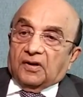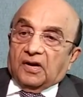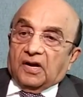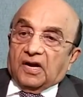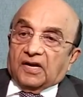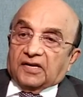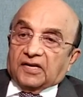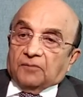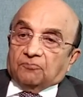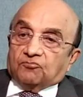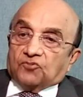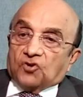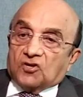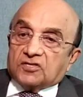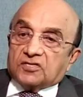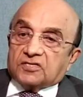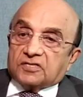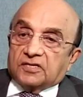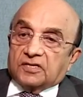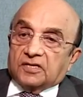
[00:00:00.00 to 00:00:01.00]
I kept
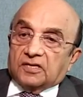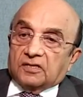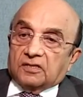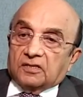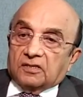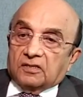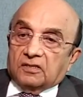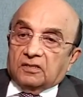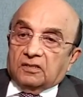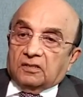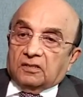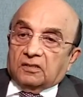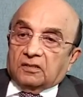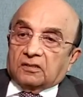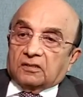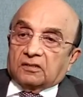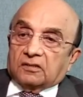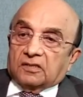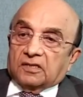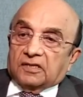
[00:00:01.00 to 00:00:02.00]
on seeing
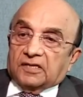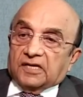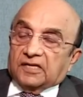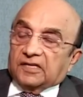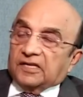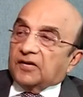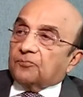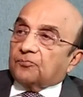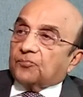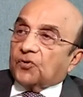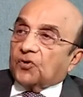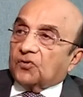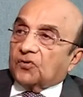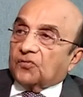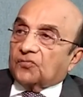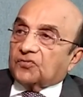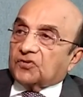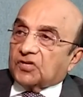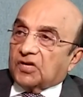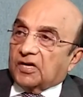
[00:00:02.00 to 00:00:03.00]
that at that point
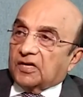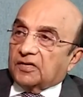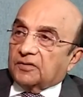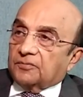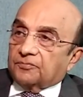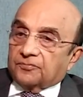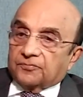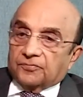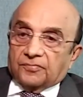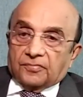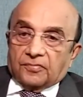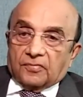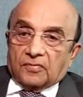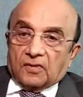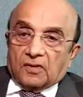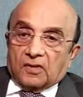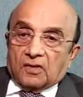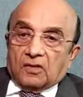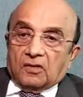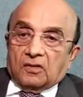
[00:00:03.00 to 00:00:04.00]
of time,
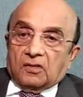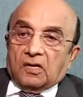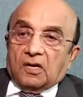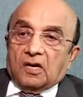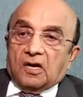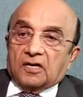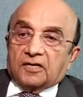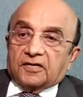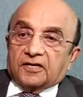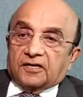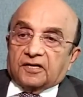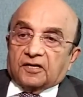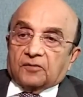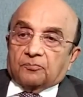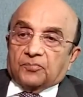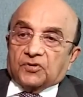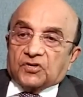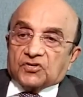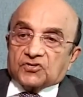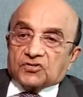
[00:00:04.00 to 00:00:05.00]
heart
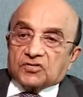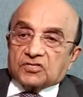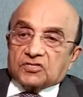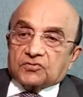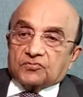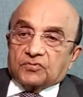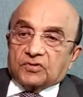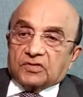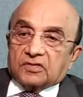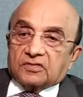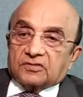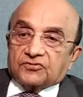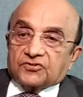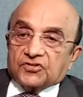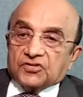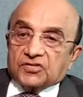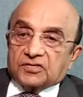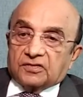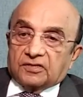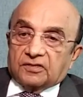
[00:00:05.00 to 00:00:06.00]
attack patients were
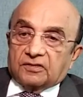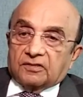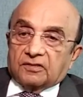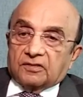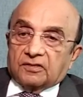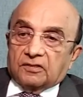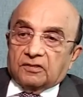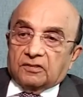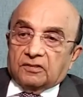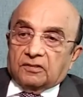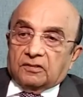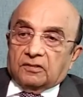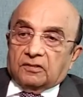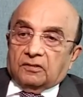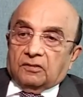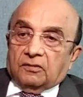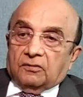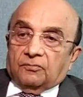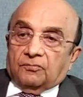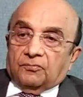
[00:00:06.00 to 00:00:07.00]
treated
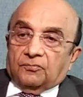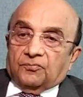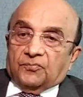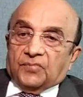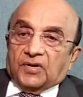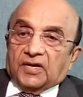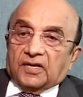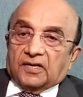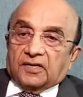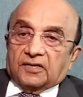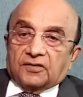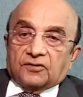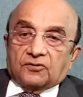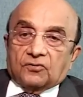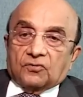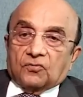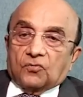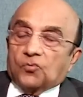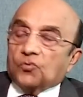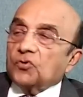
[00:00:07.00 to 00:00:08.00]
by
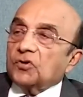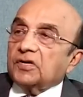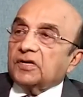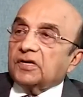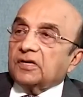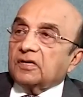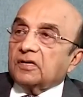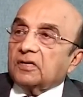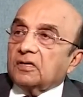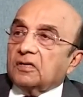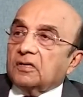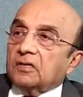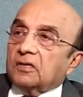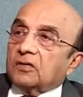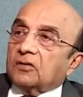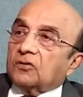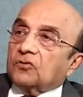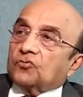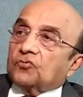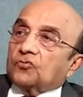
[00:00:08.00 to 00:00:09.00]
only
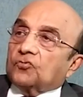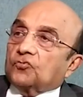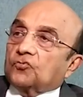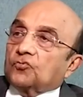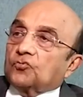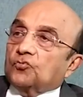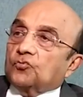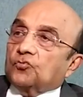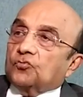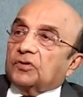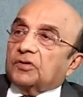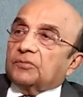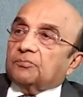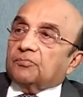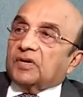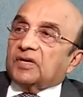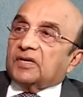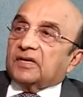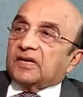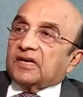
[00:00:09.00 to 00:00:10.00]

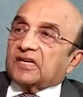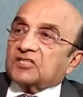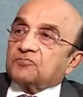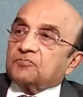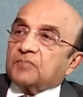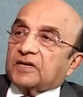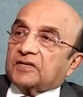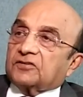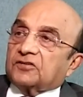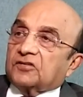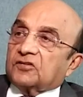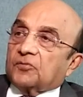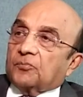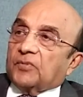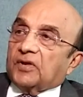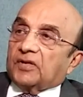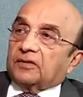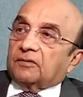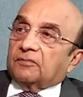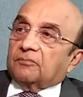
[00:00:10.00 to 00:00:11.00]
by an expectant
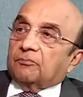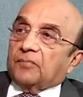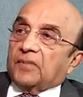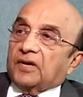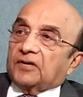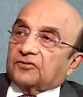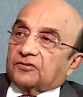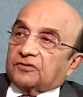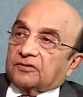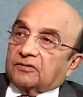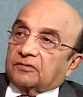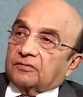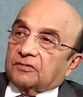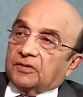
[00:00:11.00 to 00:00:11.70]
manner.